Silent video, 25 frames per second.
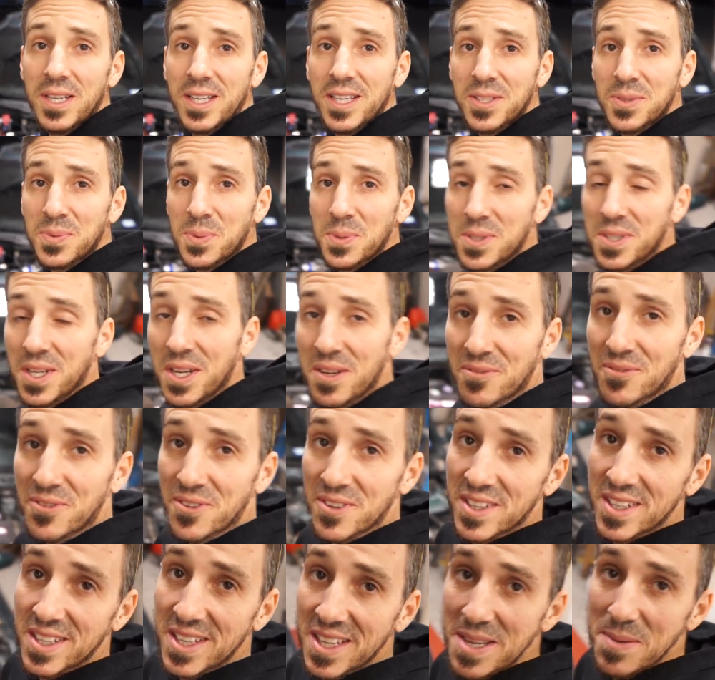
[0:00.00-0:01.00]
I guess we're done for
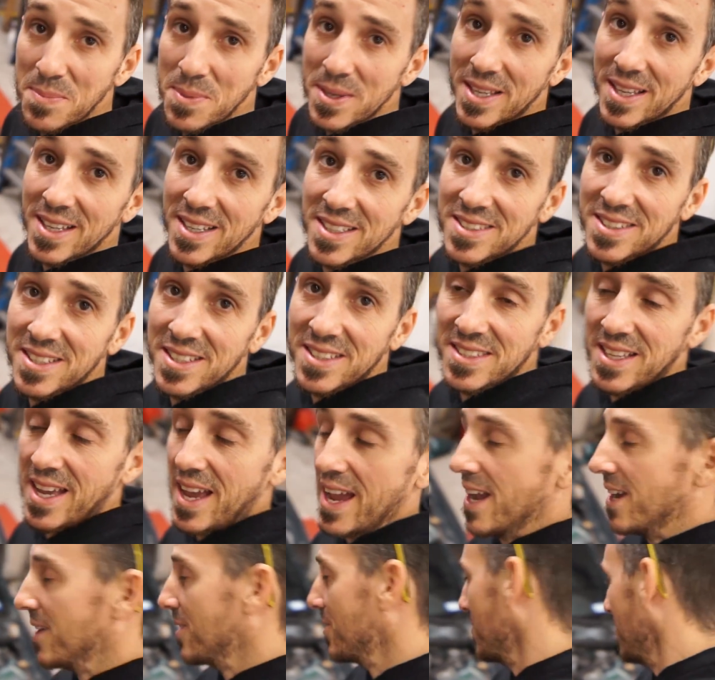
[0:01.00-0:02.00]
the day because his
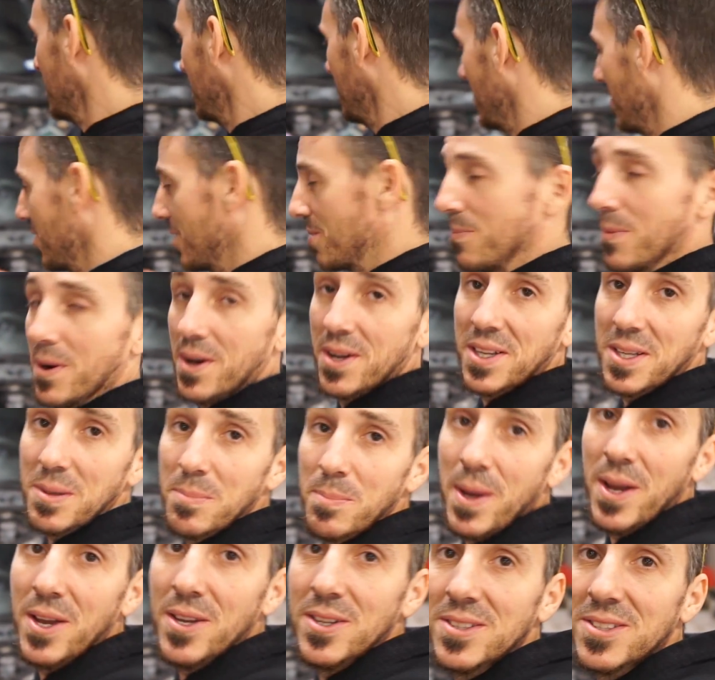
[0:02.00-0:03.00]
actual harmonic
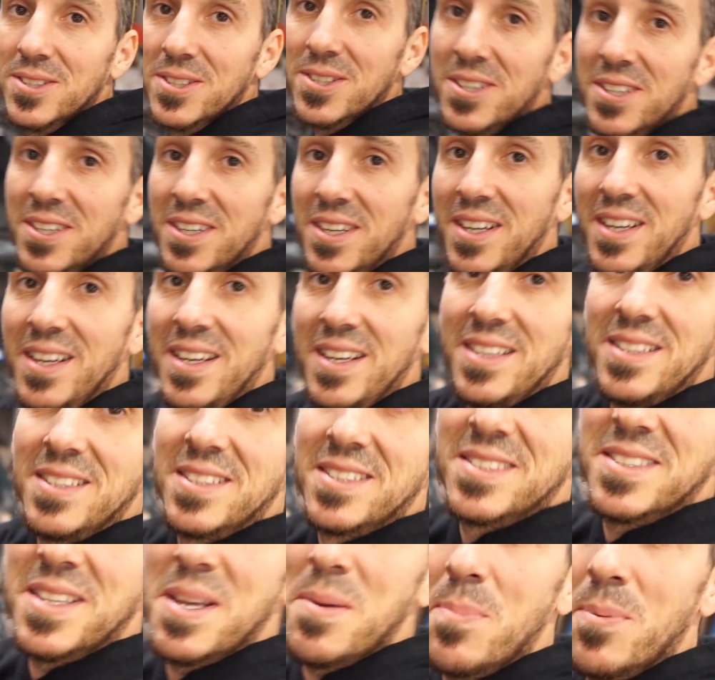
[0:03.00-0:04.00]
balancer
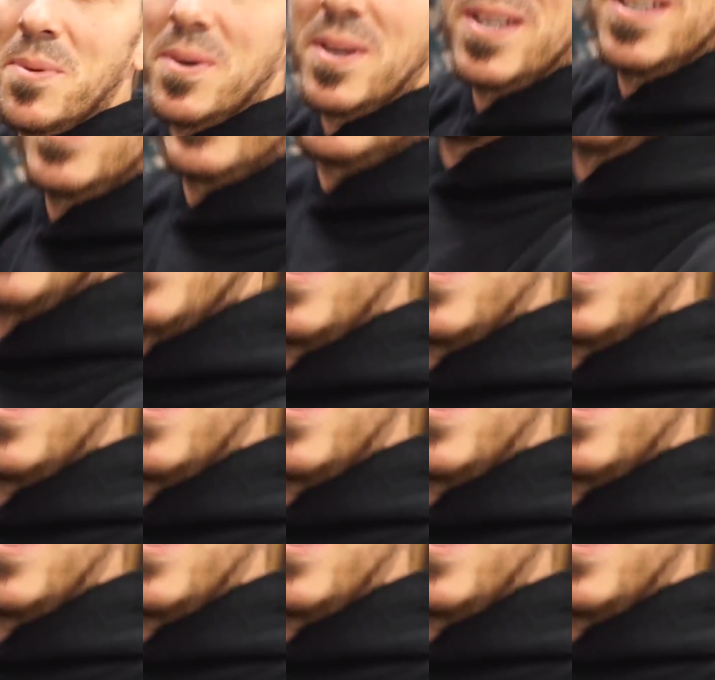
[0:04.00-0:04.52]
separated